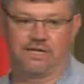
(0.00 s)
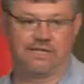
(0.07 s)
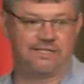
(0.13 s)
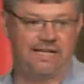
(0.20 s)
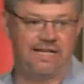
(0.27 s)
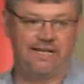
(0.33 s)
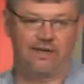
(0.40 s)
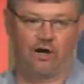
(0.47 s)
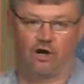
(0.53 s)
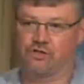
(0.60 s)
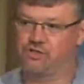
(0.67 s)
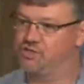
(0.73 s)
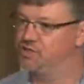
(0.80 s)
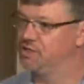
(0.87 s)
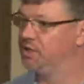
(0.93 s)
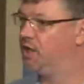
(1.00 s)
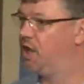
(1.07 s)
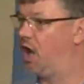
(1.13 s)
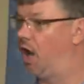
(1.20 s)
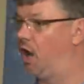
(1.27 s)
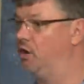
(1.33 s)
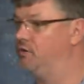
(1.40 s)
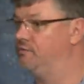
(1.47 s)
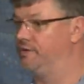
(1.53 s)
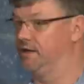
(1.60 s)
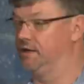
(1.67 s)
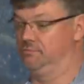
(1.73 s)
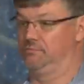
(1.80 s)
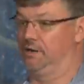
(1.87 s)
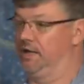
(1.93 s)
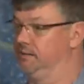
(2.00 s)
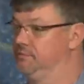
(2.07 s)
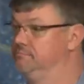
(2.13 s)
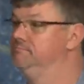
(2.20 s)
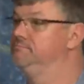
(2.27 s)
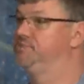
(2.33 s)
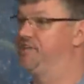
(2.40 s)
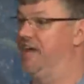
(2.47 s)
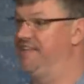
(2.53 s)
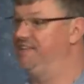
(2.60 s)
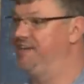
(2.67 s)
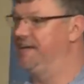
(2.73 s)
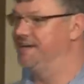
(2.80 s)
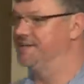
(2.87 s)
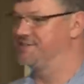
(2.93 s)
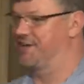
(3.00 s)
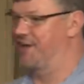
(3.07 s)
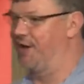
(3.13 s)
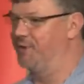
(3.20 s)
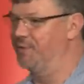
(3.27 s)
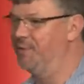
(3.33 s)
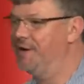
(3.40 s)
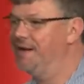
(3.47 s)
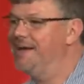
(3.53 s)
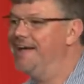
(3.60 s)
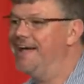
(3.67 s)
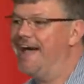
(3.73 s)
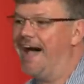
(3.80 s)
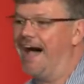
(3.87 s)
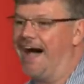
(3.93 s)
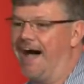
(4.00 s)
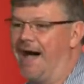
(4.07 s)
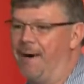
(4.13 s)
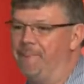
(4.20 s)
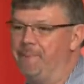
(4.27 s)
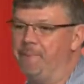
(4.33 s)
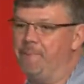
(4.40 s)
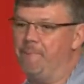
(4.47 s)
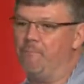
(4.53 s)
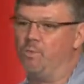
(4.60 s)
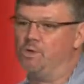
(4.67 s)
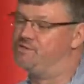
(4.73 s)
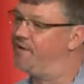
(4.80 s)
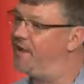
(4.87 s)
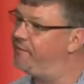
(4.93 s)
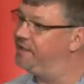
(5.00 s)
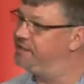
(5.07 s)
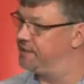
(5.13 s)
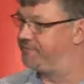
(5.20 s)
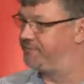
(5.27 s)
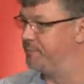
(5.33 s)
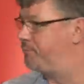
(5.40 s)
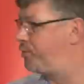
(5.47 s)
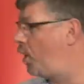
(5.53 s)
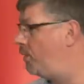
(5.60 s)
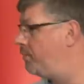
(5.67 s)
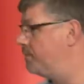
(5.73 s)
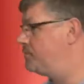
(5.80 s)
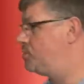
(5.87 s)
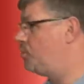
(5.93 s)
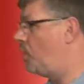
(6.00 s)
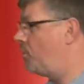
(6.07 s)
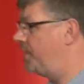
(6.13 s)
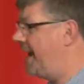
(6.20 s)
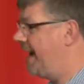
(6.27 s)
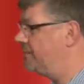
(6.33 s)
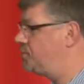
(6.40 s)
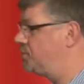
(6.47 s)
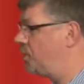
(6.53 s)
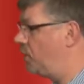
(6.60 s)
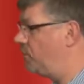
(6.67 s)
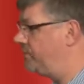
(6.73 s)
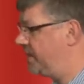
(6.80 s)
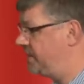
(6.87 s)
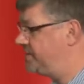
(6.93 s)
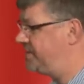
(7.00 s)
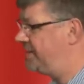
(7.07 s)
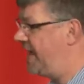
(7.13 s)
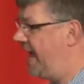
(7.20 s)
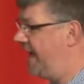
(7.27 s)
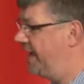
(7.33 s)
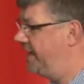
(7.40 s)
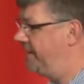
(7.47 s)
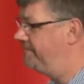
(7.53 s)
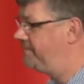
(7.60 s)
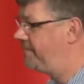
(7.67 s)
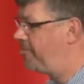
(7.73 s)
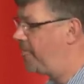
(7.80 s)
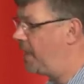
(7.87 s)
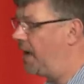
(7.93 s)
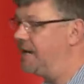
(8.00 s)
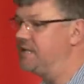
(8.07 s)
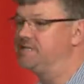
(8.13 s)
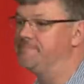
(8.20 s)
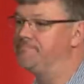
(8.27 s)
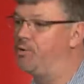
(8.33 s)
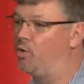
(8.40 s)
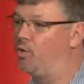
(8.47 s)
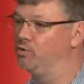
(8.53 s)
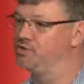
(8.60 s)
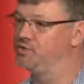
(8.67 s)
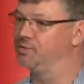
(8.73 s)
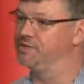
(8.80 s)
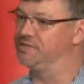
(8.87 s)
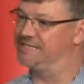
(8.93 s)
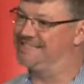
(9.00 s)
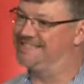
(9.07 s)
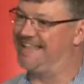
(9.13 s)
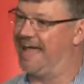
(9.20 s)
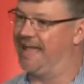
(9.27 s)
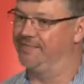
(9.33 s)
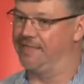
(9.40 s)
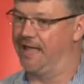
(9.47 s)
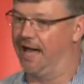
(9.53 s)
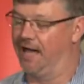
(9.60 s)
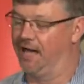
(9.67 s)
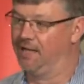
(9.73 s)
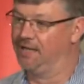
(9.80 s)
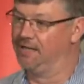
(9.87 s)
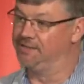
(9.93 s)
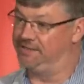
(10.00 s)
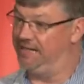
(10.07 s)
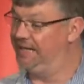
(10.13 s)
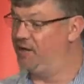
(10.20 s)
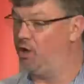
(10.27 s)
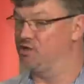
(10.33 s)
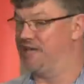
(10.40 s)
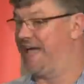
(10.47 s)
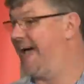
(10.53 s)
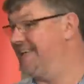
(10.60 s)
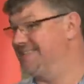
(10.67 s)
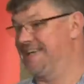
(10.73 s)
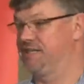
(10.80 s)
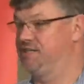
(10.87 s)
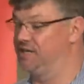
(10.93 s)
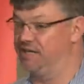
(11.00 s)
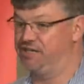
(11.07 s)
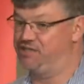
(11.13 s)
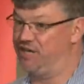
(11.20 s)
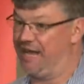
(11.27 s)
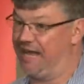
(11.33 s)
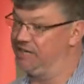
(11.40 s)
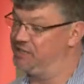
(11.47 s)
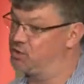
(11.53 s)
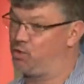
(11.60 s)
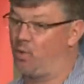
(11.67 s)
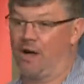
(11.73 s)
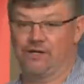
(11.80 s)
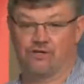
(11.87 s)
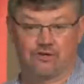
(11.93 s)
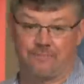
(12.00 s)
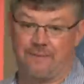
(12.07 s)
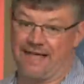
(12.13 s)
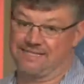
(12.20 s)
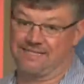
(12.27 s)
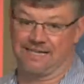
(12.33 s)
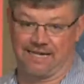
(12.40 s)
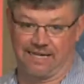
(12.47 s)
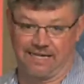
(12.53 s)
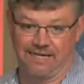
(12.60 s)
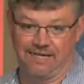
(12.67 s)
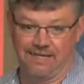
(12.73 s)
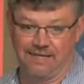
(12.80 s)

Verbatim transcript: in DDoS over, well, ten years ago, um, was a very different problem to what we're now solving today. And it's important to understand that. DDoS has actually changed quite dramatically.